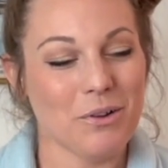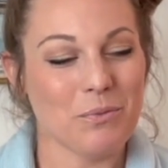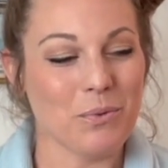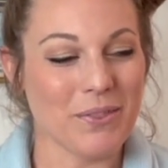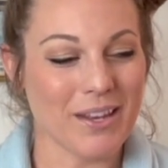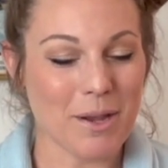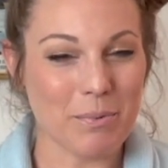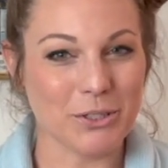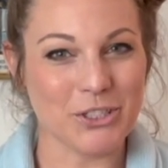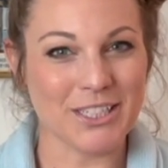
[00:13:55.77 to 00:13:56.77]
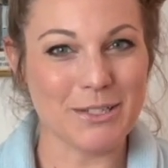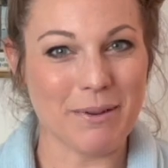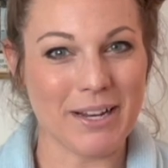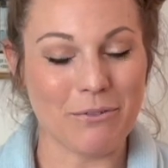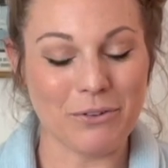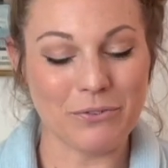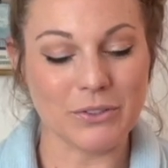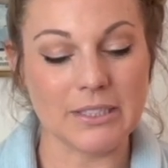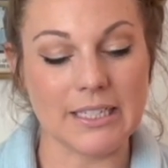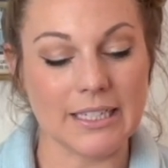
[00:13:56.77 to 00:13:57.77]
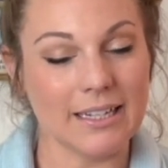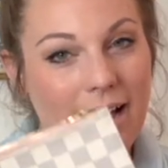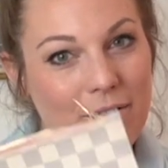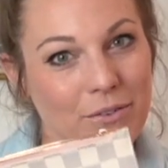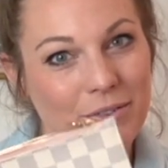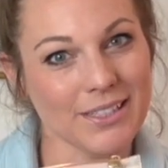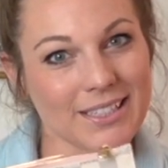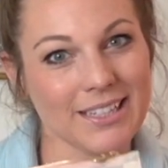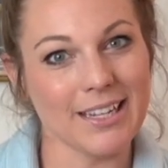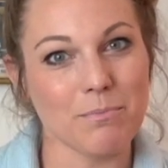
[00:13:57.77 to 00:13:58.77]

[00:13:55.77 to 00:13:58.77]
one that I purchased, my Neverfull, didn't have a wristlet,